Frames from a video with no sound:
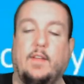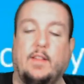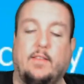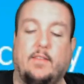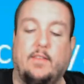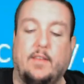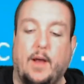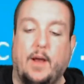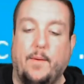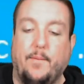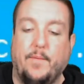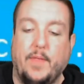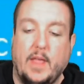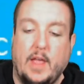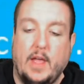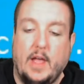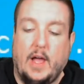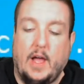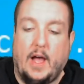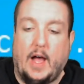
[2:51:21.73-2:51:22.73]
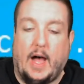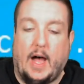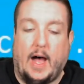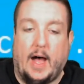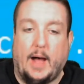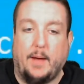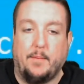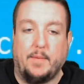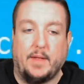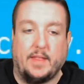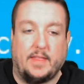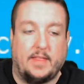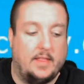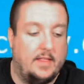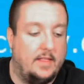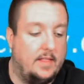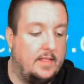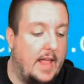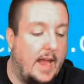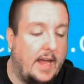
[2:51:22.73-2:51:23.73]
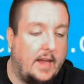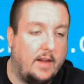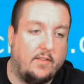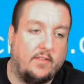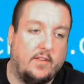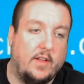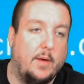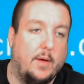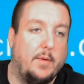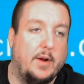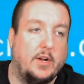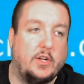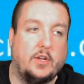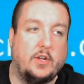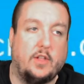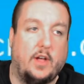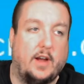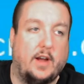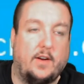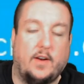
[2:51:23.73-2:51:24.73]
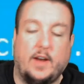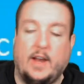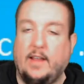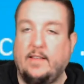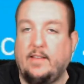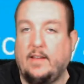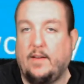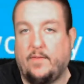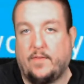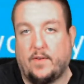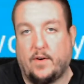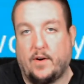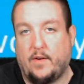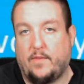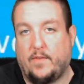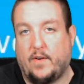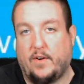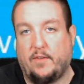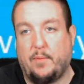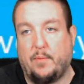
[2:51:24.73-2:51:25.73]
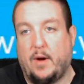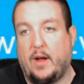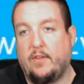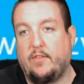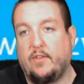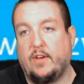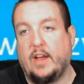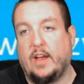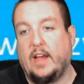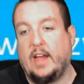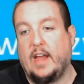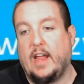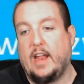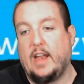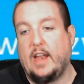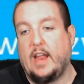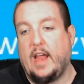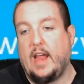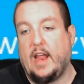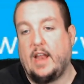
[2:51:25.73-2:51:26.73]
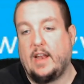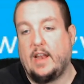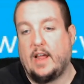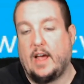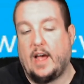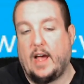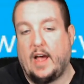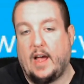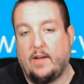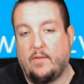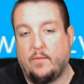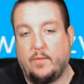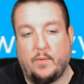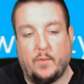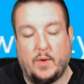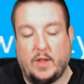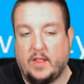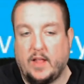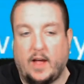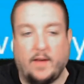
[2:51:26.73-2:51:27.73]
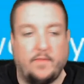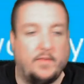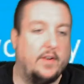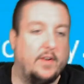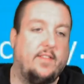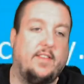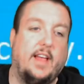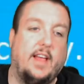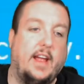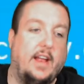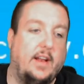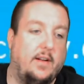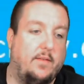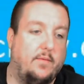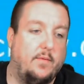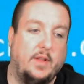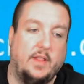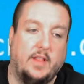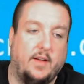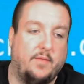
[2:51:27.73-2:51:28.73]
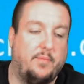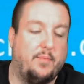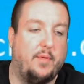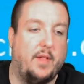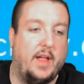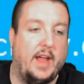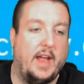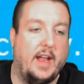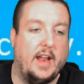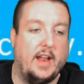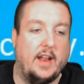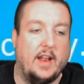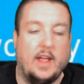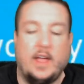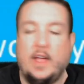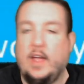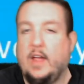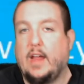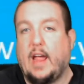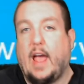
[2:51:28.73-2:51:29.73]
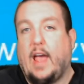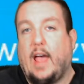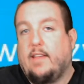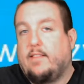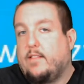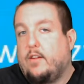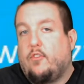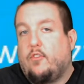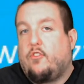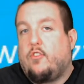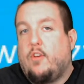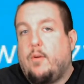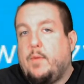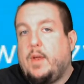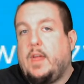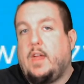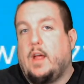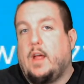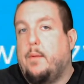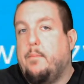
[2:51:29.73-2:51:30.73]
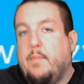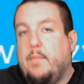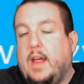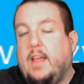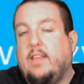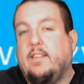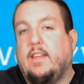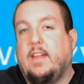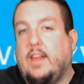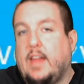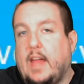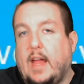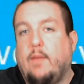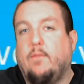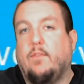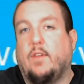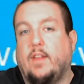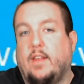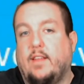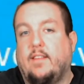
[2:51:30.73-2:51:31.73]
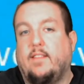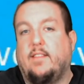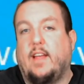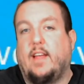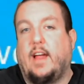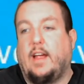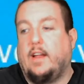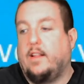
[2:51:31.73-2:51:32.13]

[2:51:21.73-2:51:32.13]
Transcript: So, um, but thank you so much, Claw Crazy, for, for sponsoring again. And uh, we love your site. We love playing it. Guys, there's so many amazing games on this site.